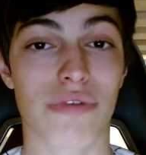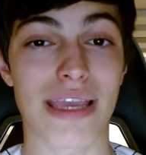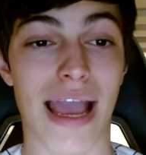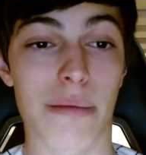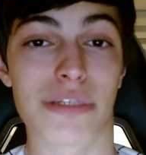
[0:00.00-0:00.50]

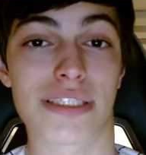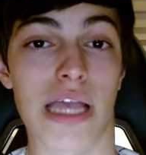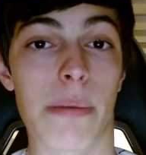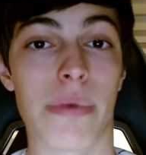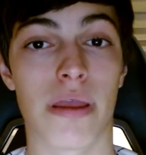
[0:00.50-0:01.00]
rehab
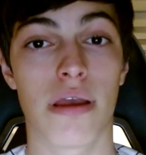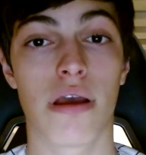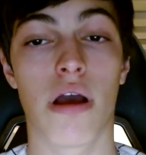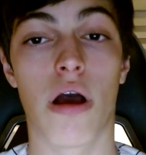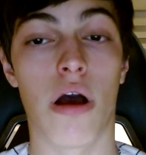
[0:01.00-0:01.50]
assignment
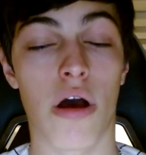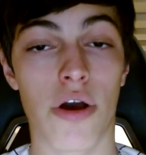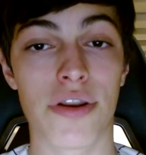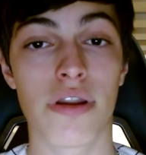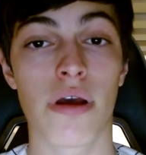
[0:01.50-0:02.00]

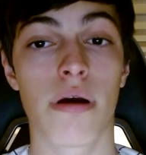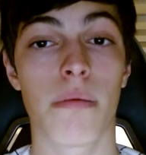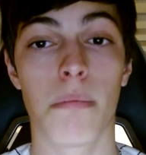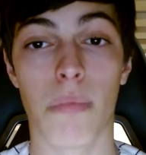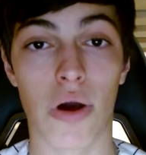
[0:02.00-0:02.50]
on
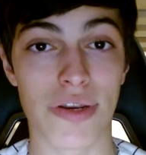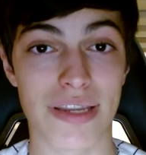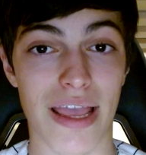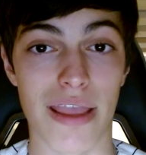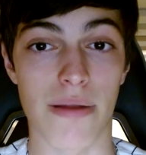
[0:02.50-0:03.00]

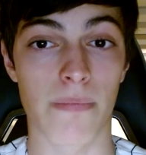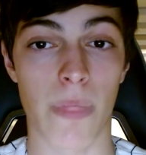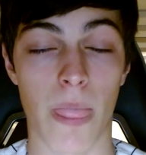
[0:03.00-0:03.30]
Monday.